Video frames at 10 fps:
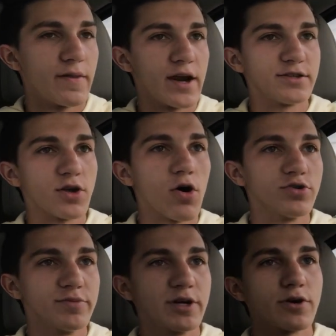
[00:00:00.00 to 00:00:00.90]
That is the
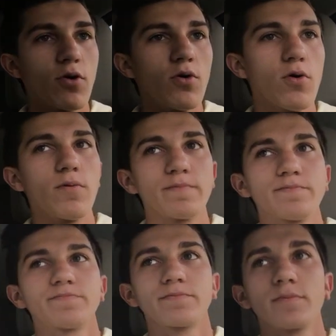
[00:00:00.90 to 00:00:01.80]
ultimate goal.
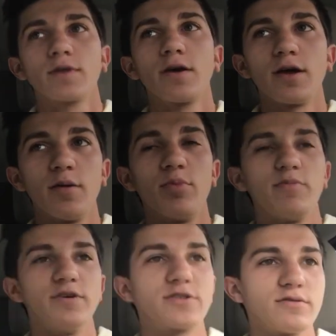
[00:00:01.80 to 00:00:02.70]

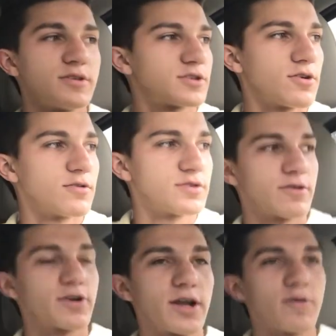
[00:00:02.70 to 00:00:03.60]
And this girl's
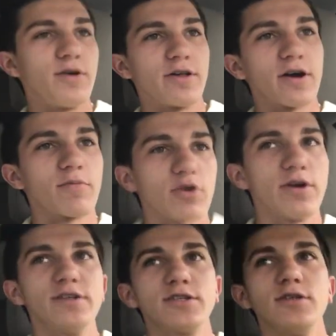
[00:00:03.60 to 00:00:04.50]
looking at me like I'm
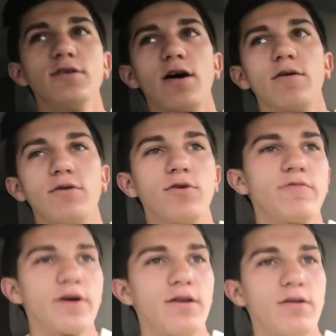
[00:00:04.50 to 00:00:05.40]
crazy. I don't know
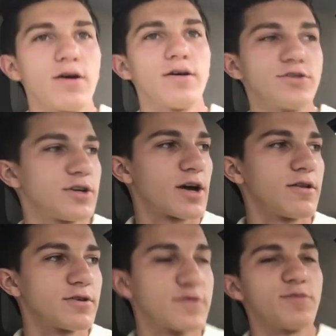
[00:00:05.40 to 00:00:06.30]
if she
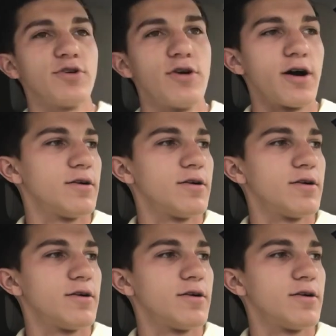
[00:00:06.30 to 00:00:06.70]
kind of looks familiar.